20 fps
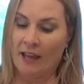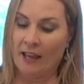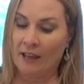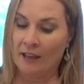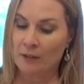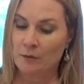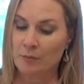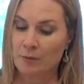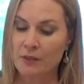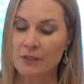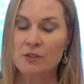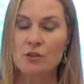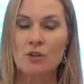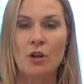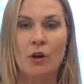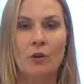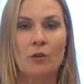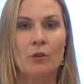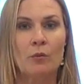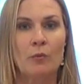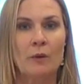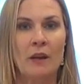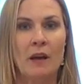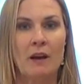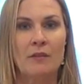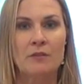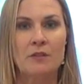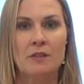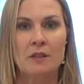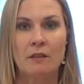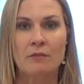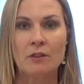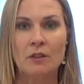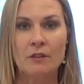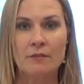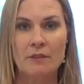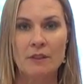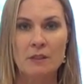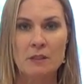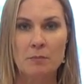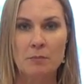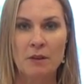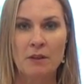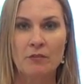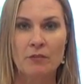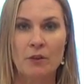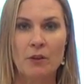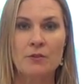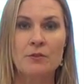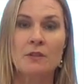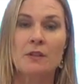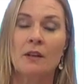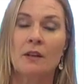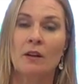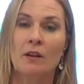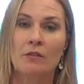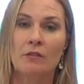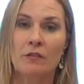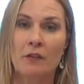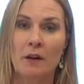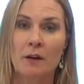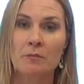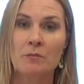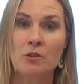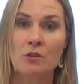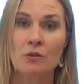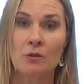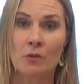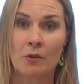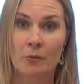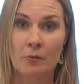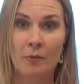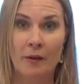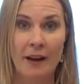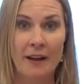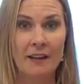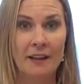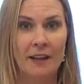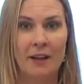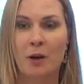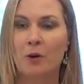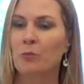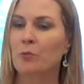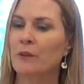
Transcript: And please know that we have several of these beef roasts in our farm store right now.